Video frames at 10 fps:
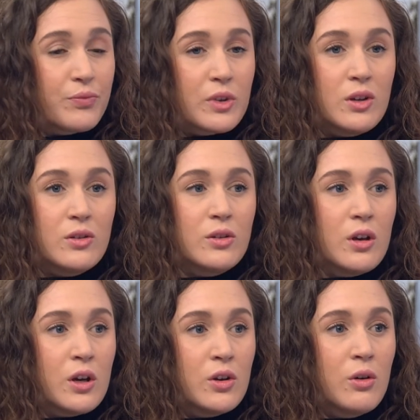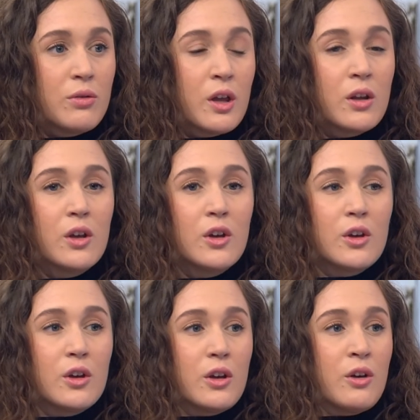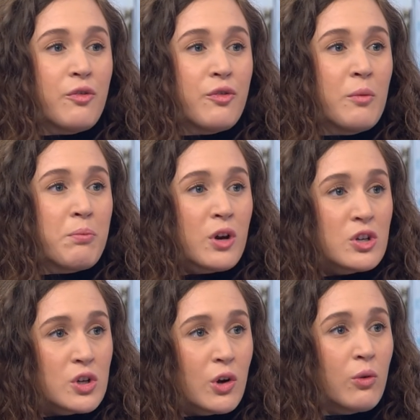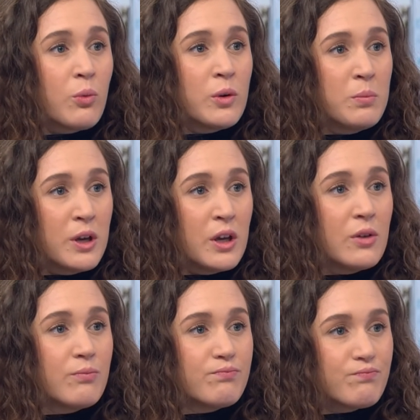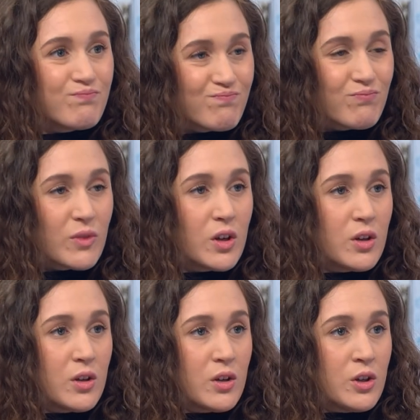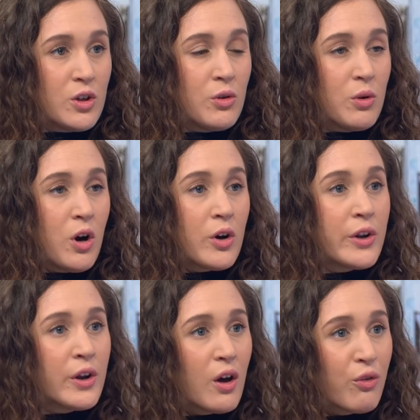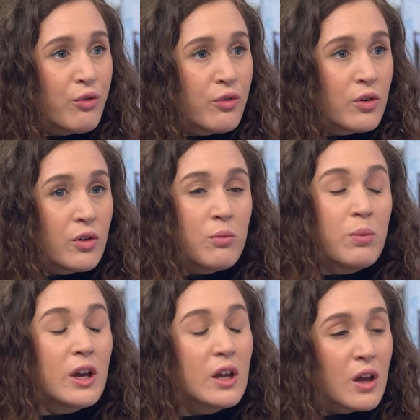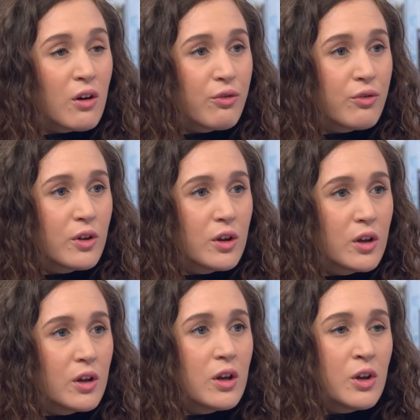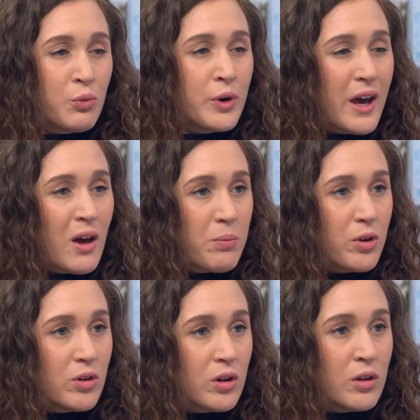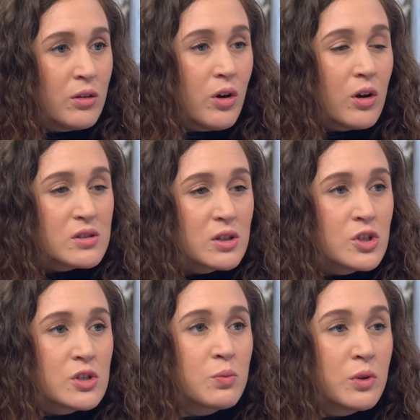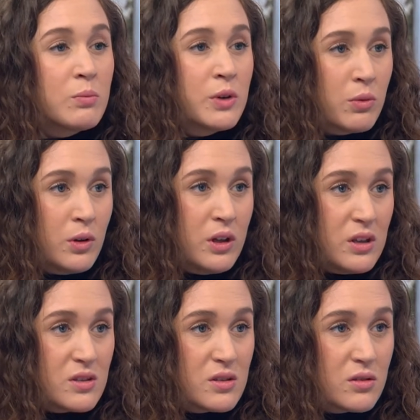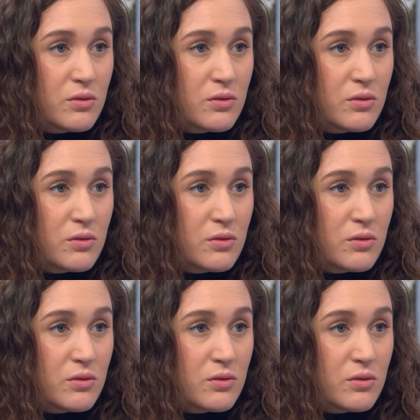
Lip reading: And I know that if the pressure would be, hard enough or big enough, it would happen and the hostages would be released.